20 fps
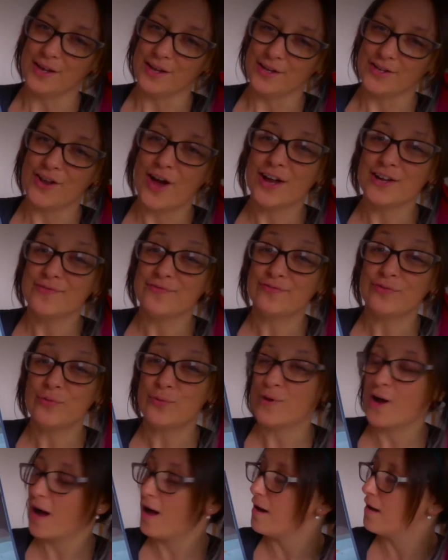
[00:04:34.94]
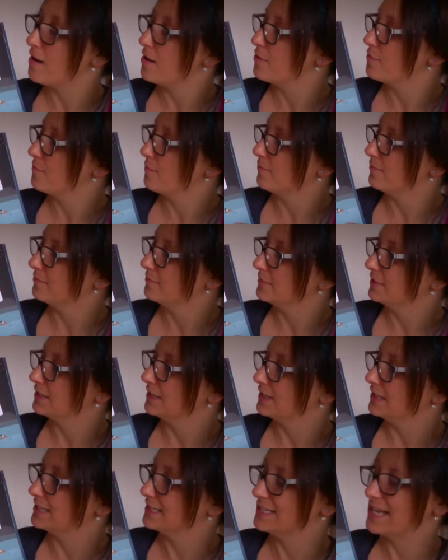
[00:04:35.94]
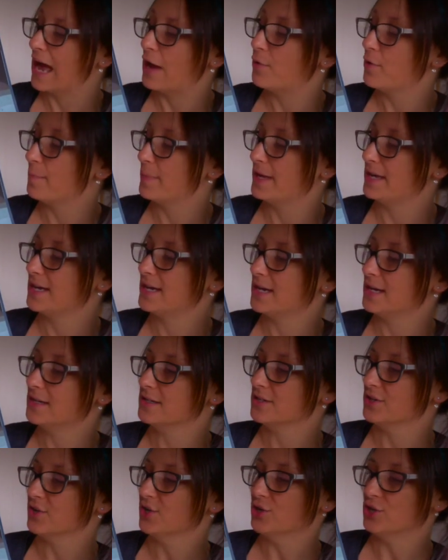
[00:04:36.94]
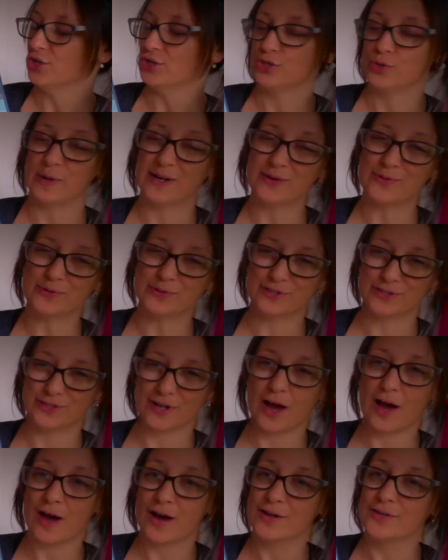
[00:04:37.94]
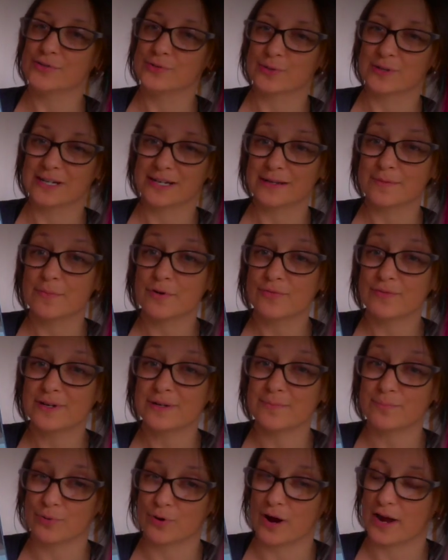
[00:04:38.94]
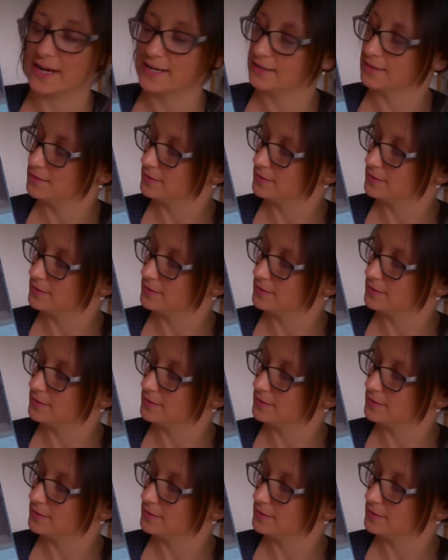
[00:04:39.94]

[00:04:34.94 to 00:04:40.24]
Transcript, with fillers: Nightfall calm has now appeared. Twinkle stars were glimmering bright.